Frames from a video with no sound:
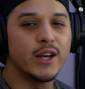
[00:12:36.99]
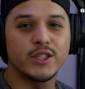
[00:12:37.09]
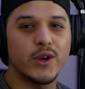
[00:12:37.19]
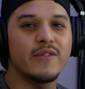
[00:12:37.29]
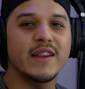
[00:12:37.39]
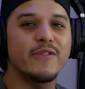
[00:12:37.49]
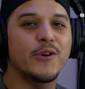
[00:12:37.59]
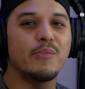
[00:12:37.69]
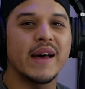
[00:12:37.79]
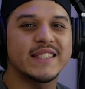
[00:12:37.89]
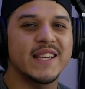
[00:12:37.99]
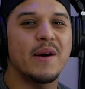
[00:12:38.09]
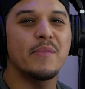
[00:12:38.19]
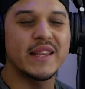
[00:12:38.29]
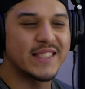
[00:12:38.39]
So even if you mess
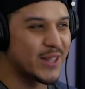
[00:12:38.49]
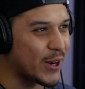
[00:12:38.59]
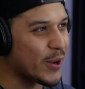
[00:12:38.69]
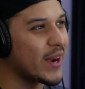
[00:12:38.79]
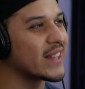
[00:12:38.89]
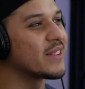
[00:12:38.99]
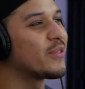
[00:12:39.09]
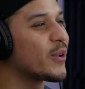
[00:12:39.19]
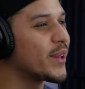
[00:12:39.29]
up, they still correct it for